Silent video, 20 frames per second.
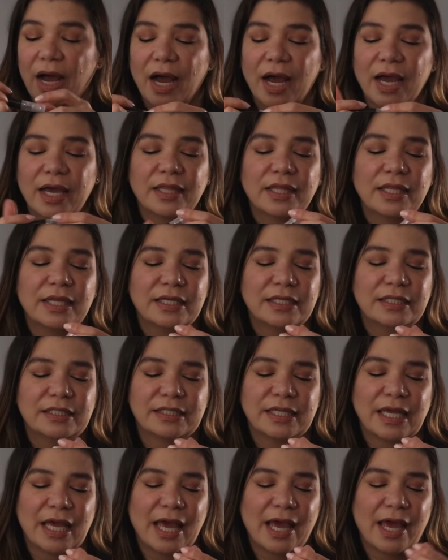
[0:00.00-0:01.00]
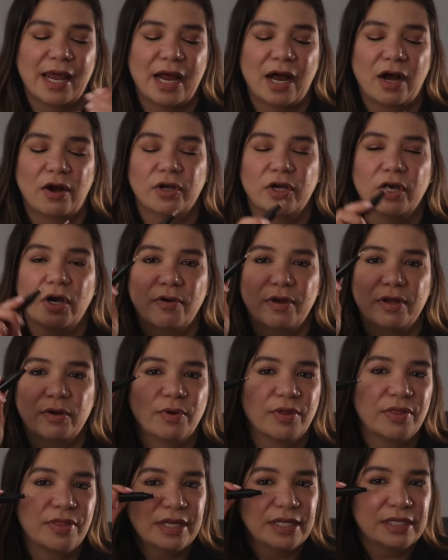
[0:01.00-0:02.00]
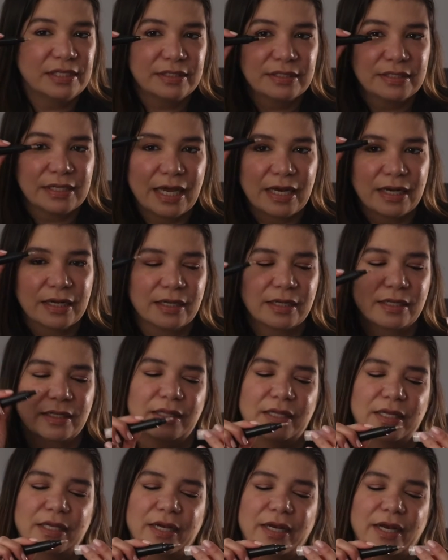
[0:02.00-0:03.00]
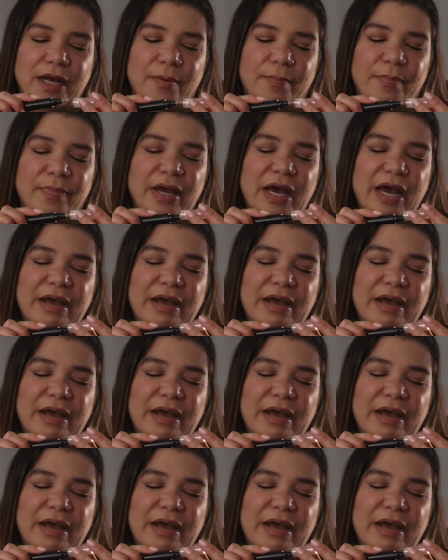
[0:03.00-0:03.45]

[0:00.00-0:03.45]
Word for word: eyelids, and I'll go in with this and clean it up.